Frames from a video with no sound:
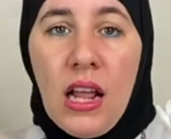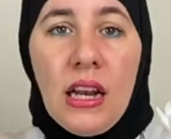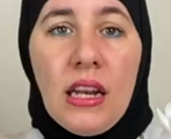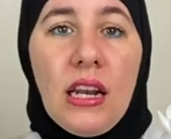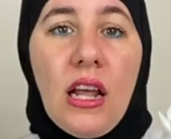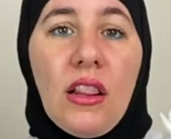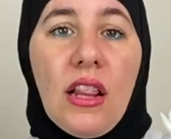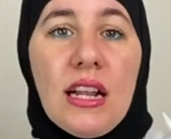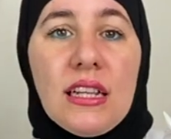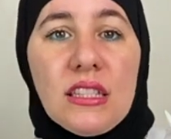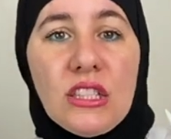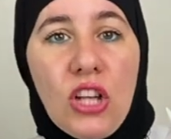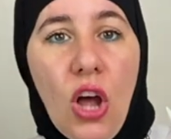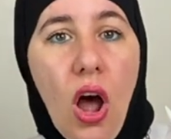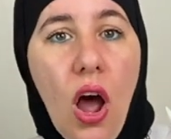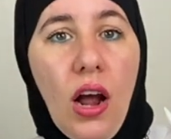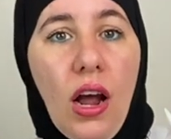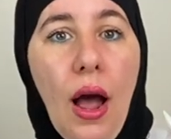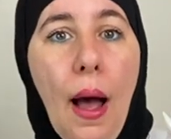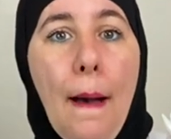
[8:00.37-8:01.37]
Now let's
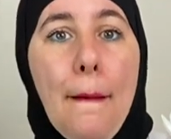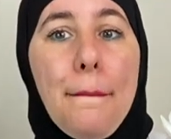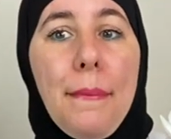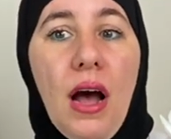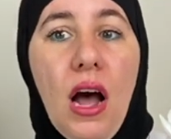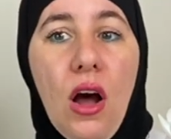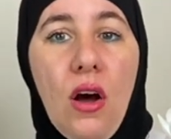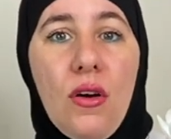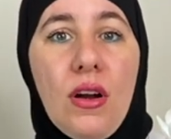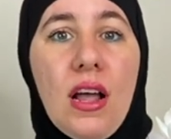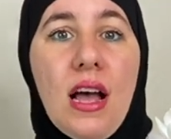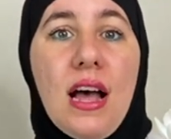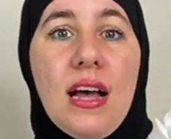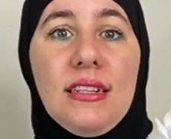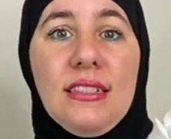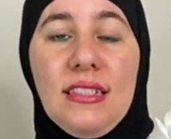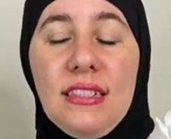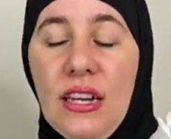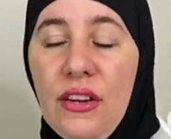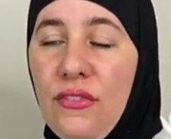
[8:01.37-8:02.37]
talk about a
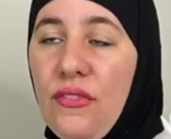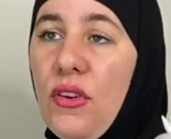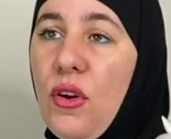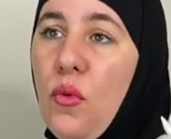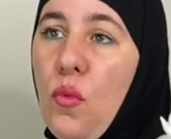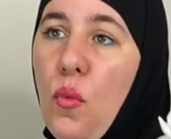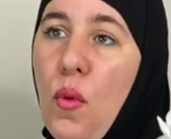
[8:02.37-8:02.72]
different